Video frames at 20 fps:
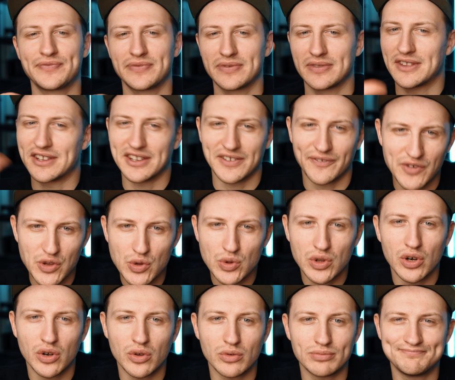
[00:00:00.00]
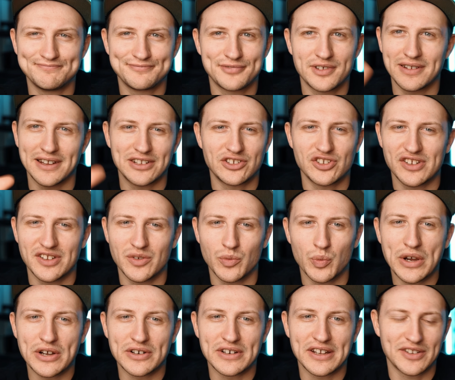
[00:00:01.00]
There's a few little glitches and
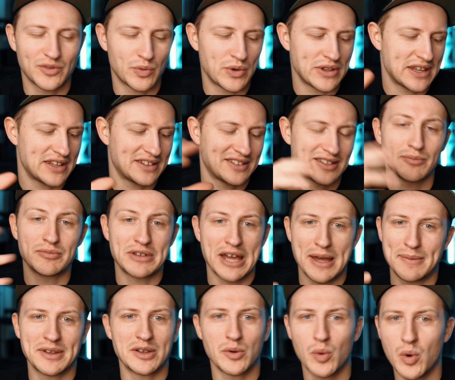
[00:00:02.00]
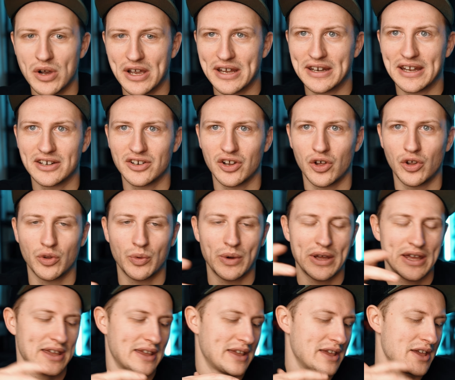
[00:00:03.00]
weirdness with it. Sometimes it won't connect all the
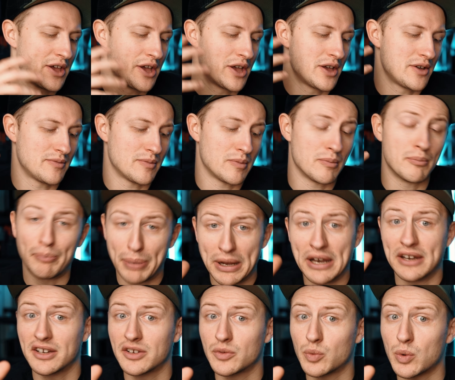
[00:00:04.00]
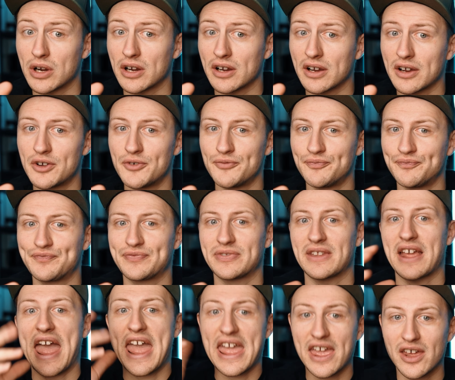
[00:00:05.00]
way, but it does work.
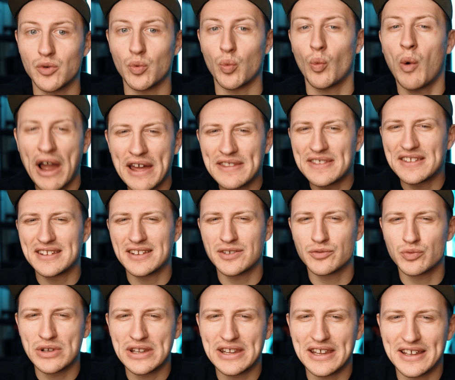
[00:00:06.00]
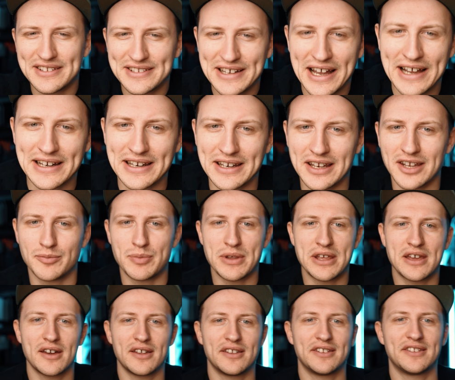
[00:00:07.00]
And why this is really exciting is
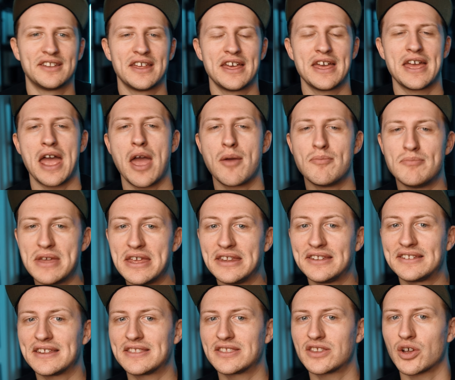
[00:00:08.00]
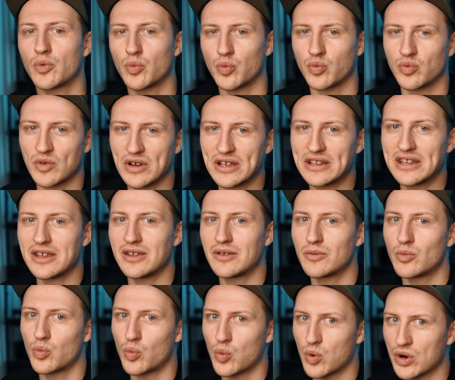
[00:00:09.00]
because it means that they're really
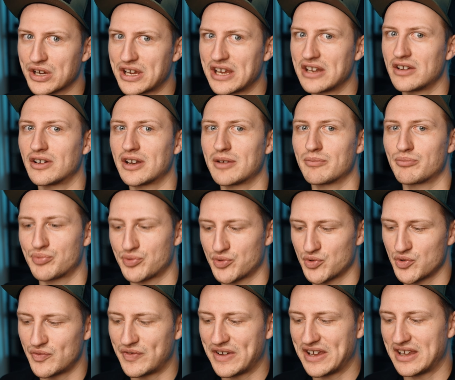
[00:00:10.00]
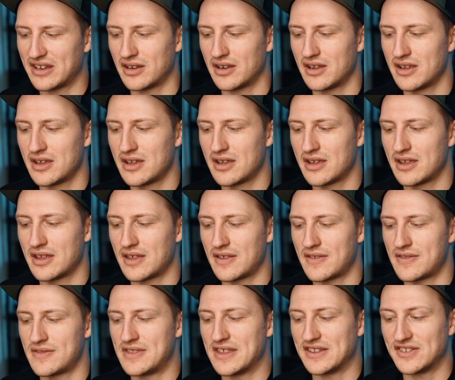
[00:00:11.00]
working on improving
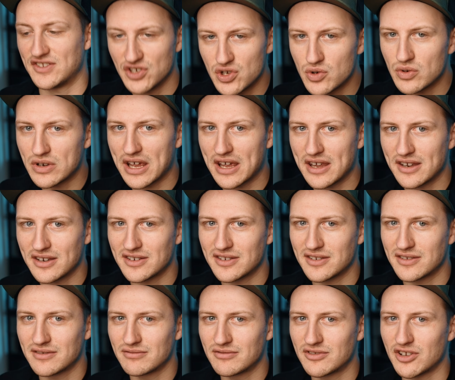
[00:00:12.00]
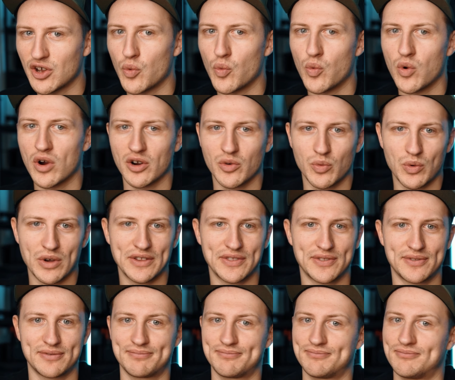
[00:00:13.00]
this unit to work with